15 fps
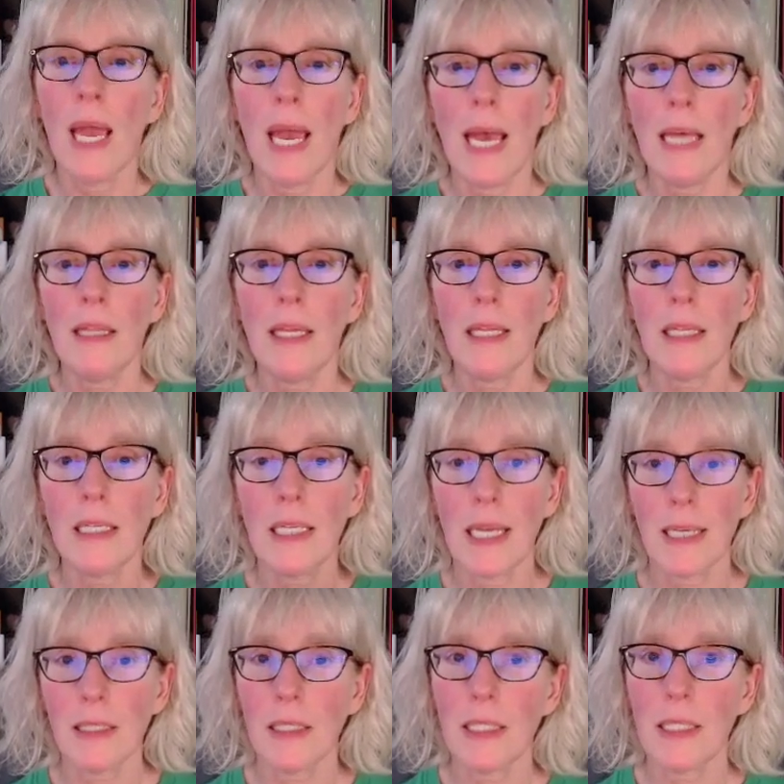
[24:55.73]
And then the
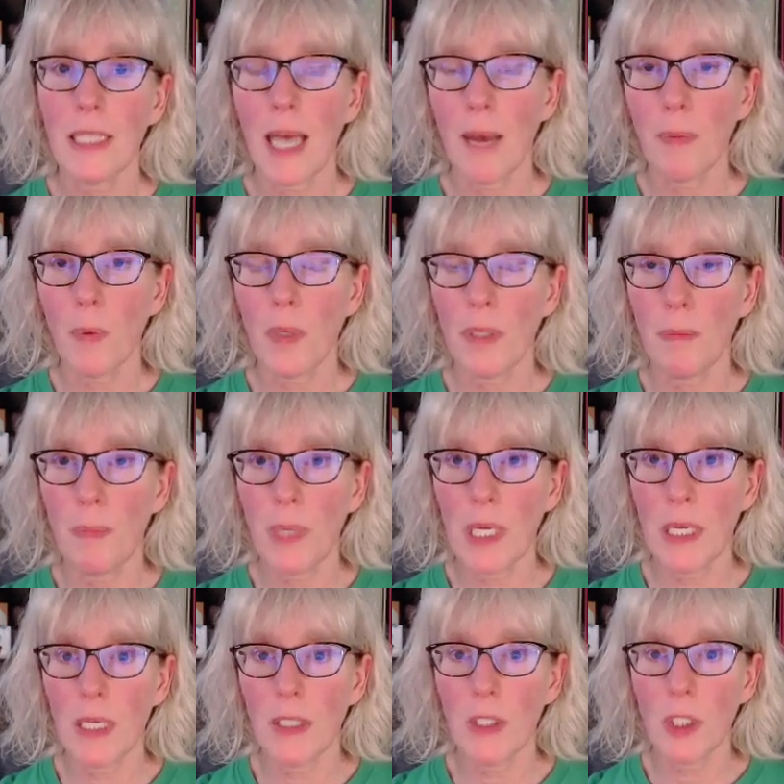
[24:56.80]
next step would
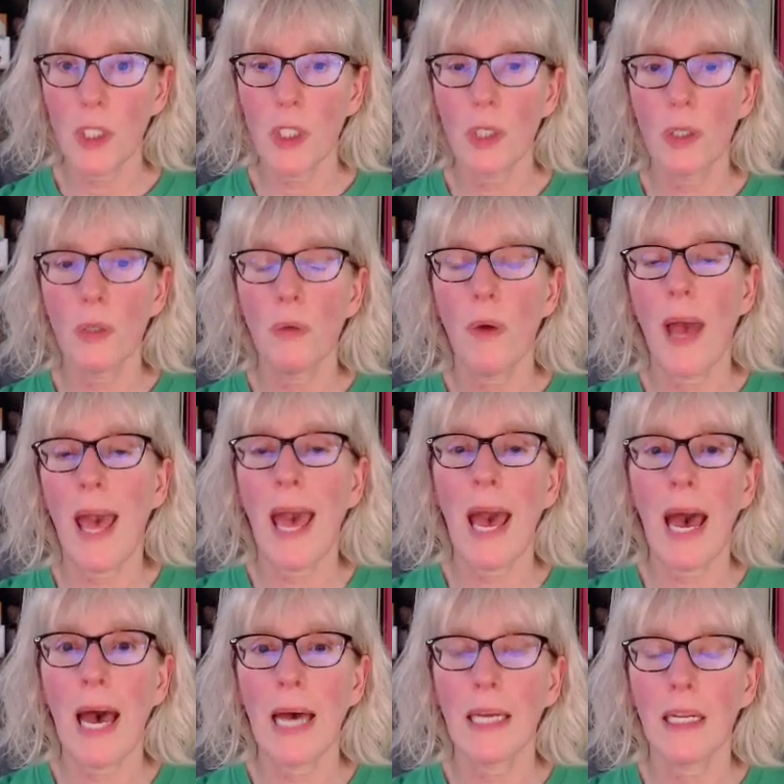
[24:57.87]
be to
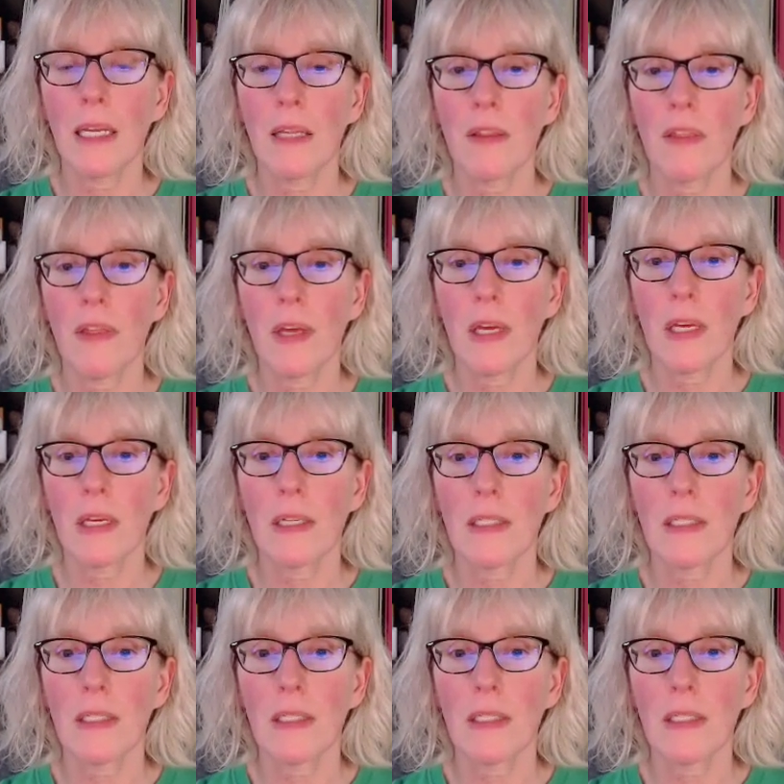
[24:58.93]
add the